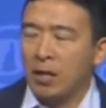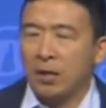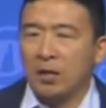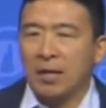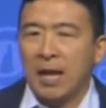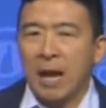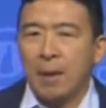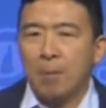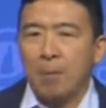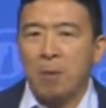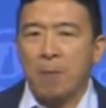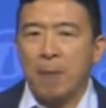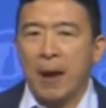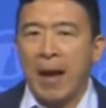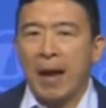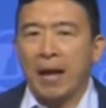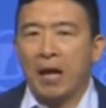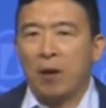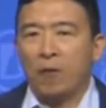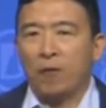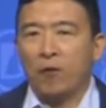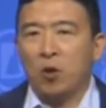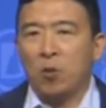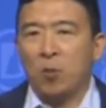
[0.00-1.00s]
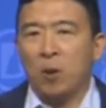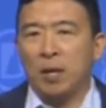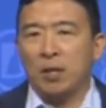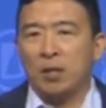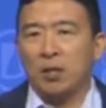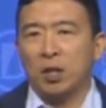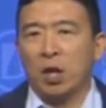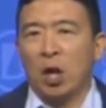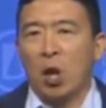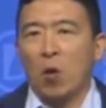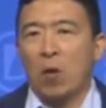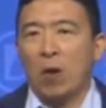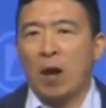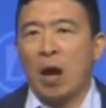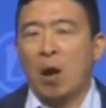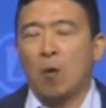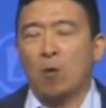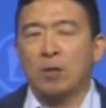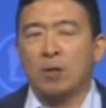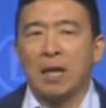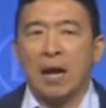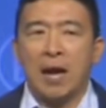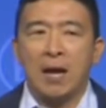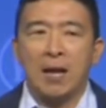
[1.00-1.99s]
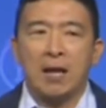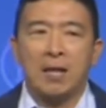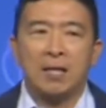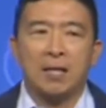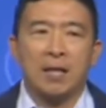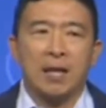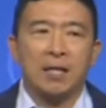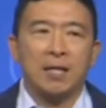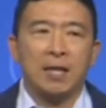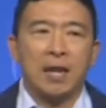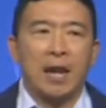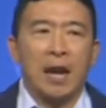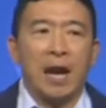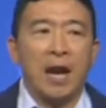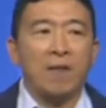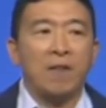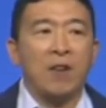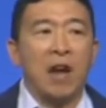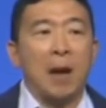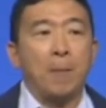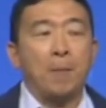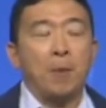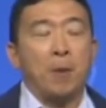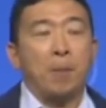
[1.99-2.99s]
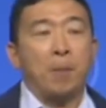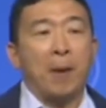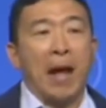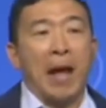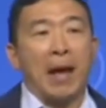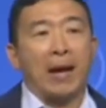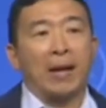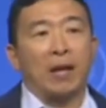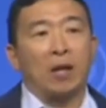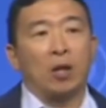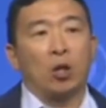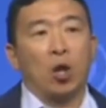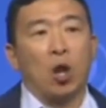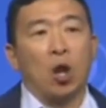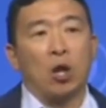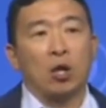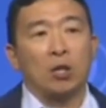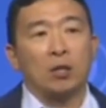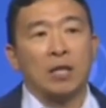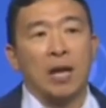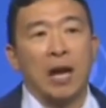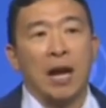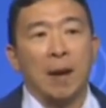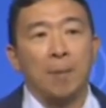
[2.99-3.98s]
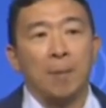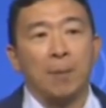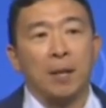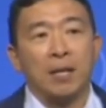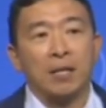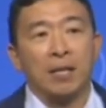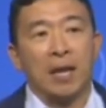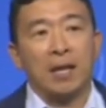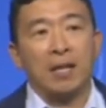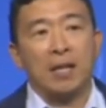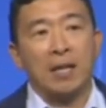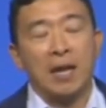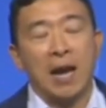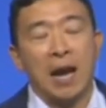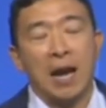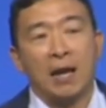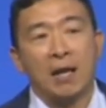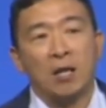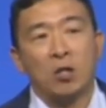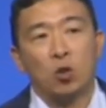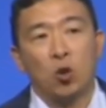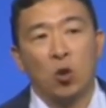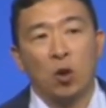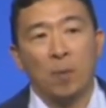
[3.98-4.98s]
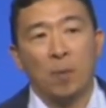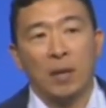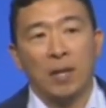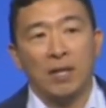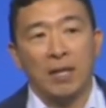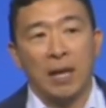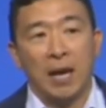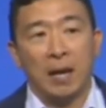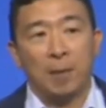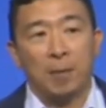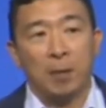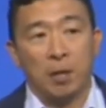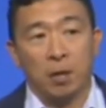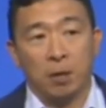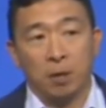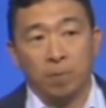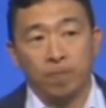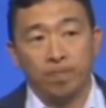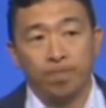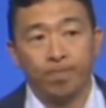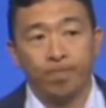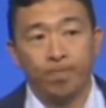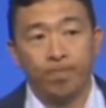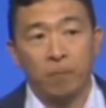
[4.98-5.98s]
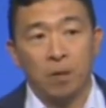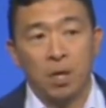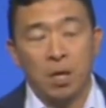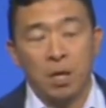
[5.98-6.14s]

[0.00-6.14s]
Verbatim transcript: They just had me back a few months ago, and I was honest. I said, I have not been back in a long time because I did not enjoy my time here.